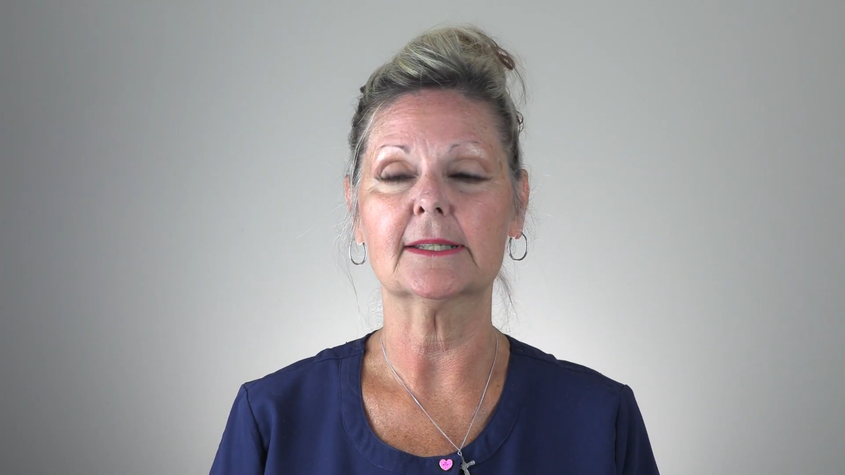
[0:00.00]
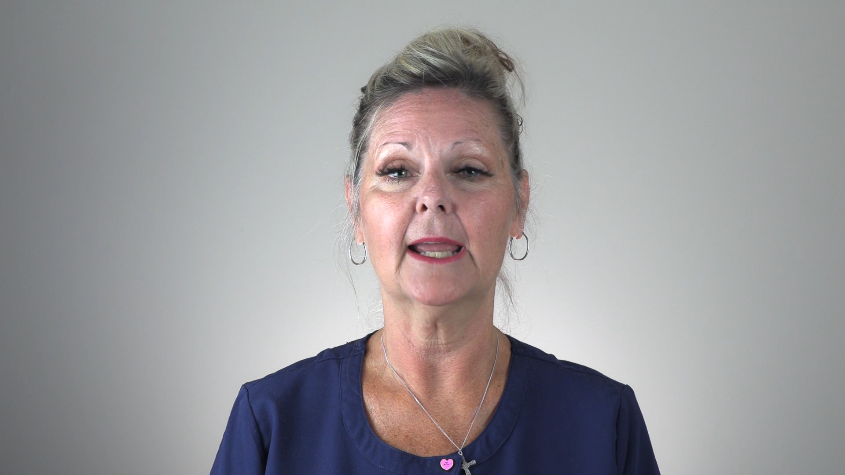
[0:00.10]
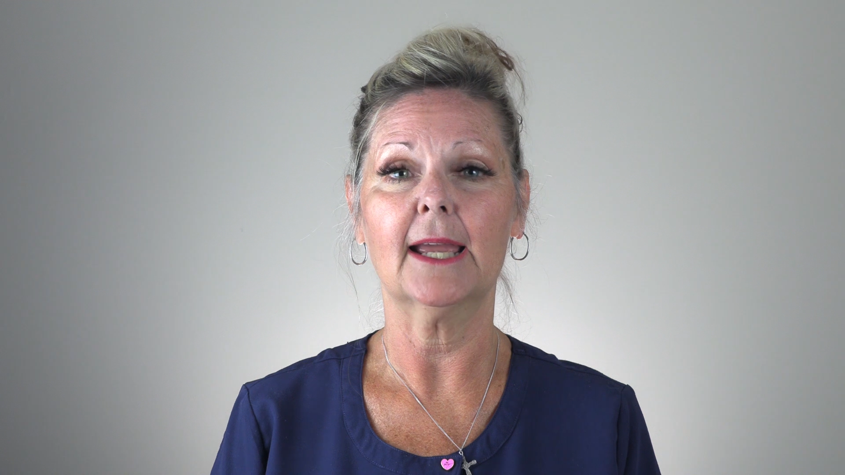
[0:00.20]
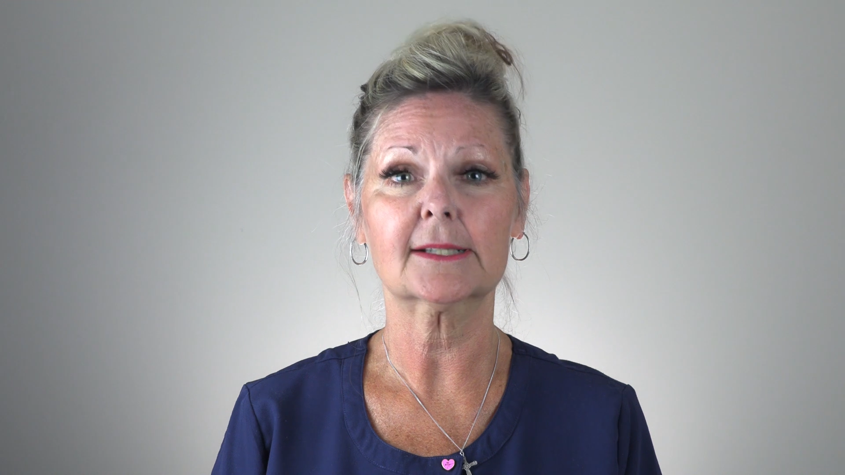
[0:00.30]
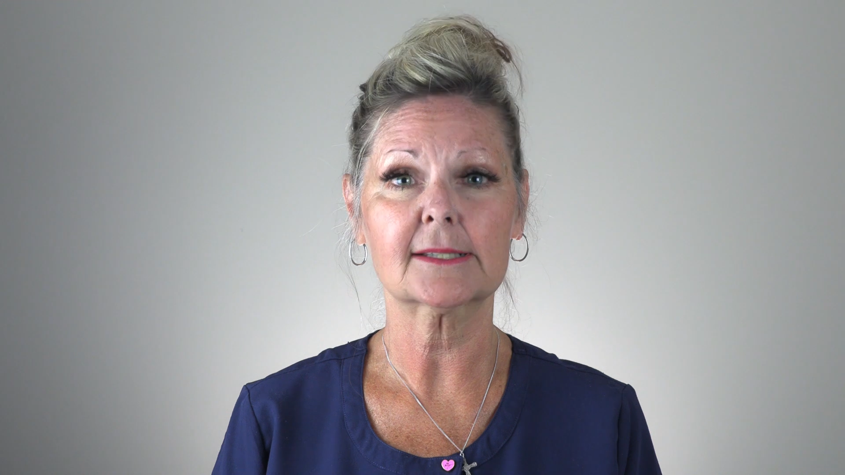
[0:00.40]

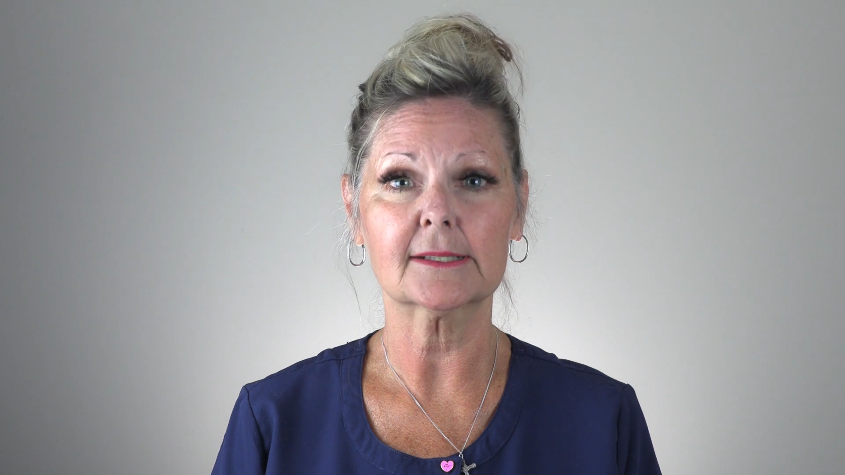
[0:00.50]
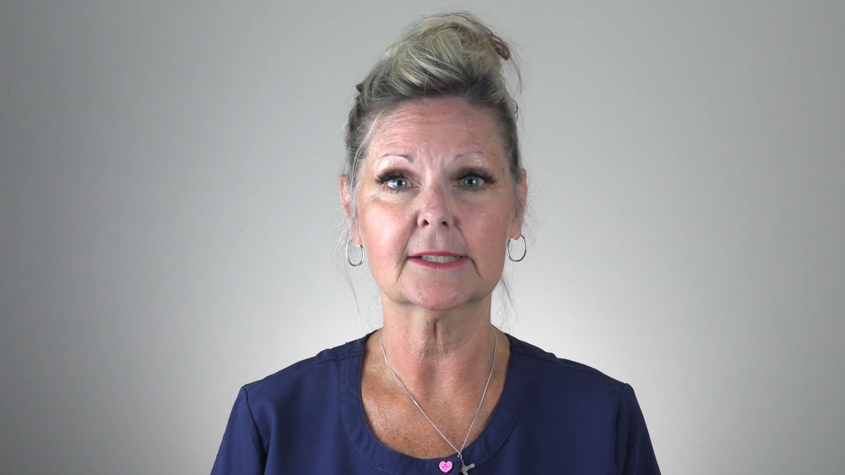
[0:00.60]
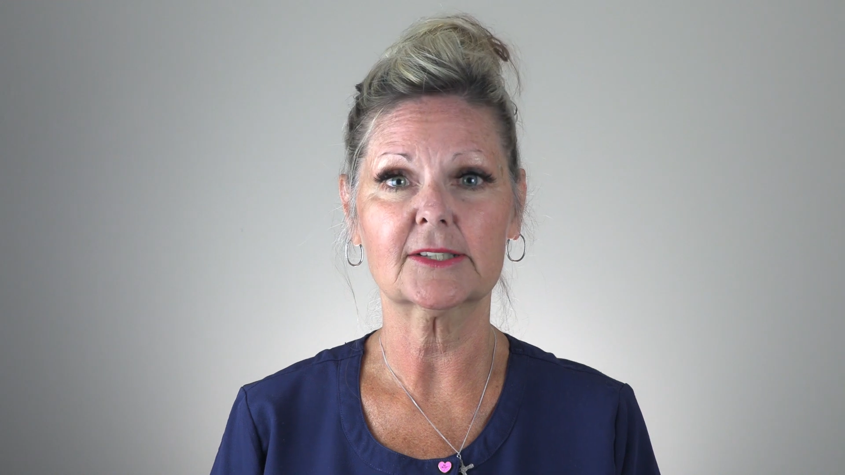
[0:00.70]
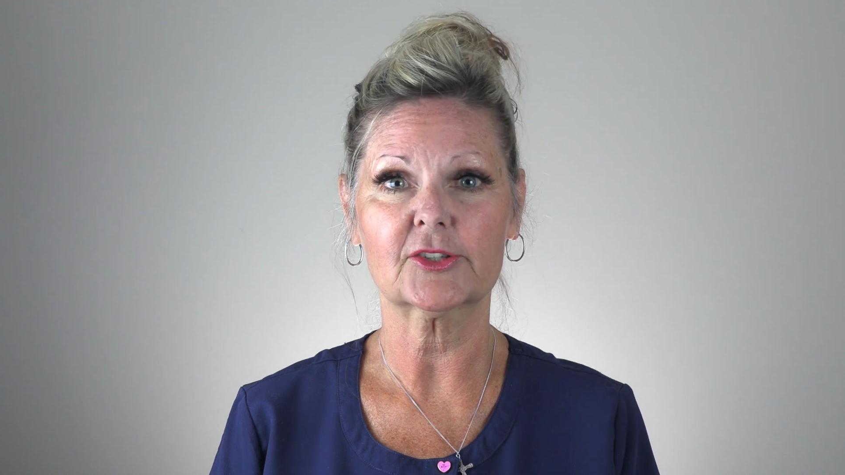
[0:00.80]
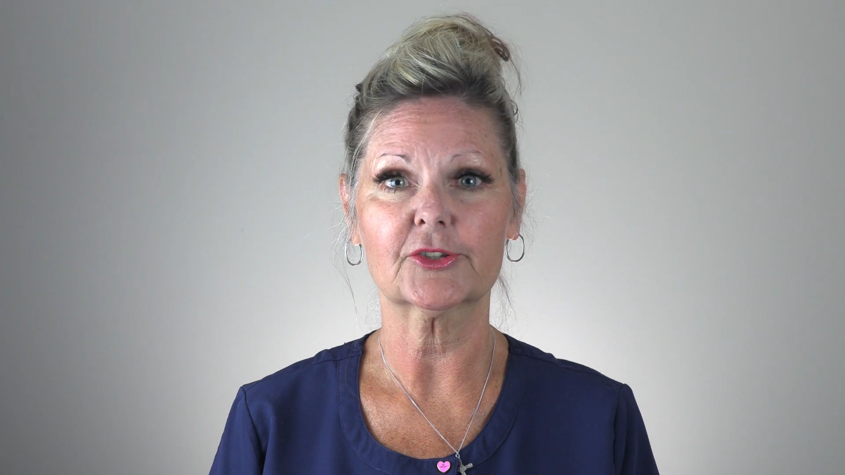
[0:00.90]
an
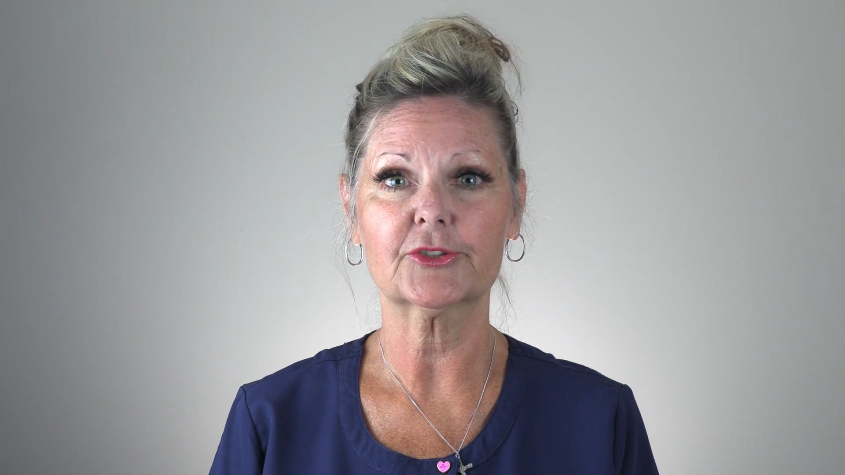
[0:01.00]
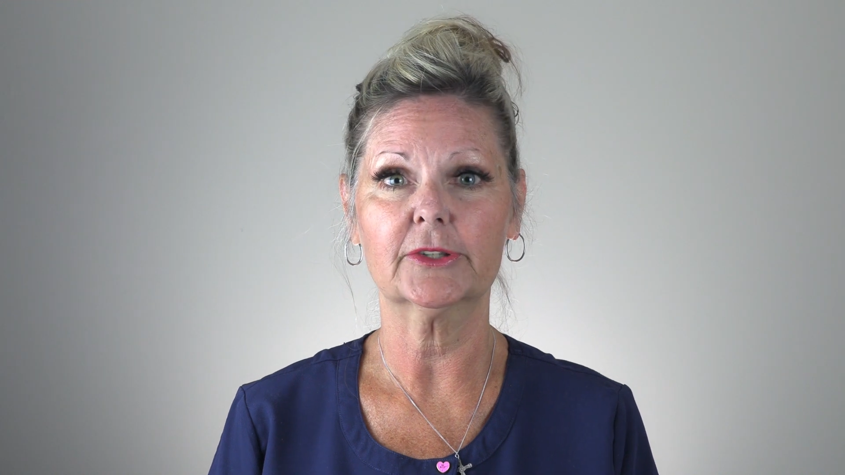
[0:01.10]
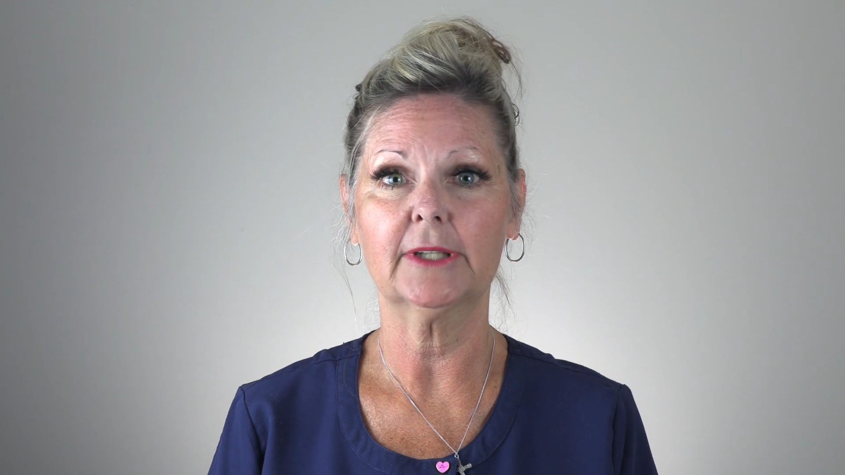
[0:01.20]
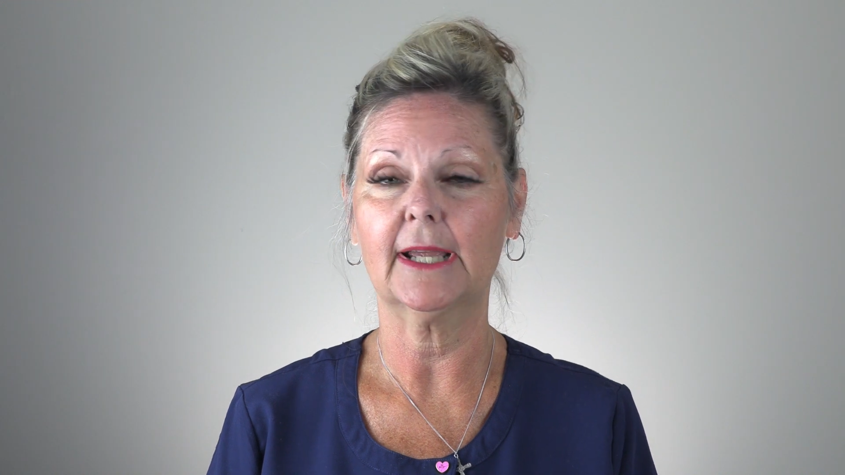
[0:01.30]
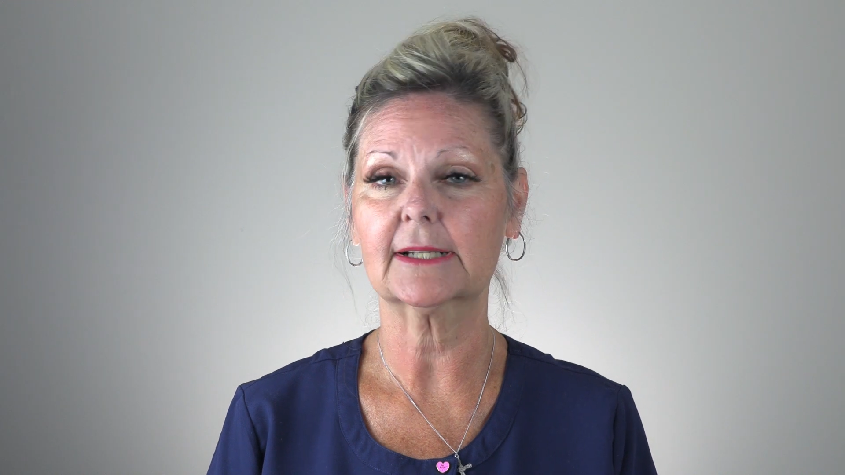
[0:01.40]
excellent surgeon,